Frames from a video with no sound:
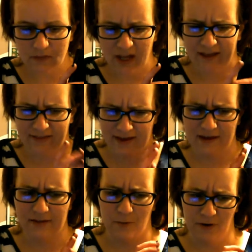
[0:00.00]
I think
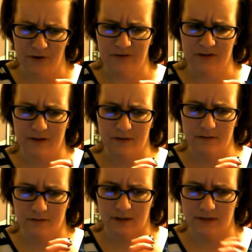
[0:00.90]
they're both
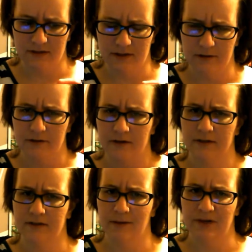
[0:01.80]
considered
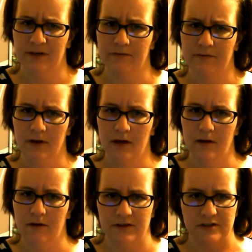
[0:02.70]
consumptive,
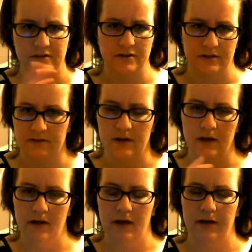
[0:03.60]
which is just
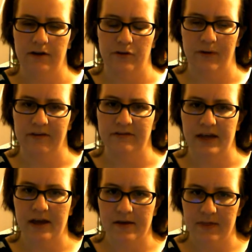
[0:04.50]
another way of
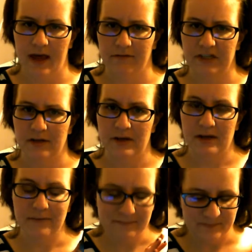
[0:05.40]
saying they have TB
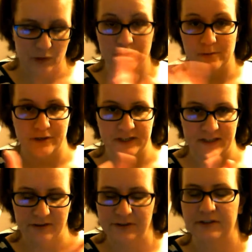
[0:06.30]
or
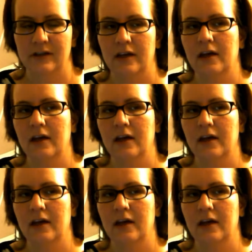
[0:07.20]
tuberculosis.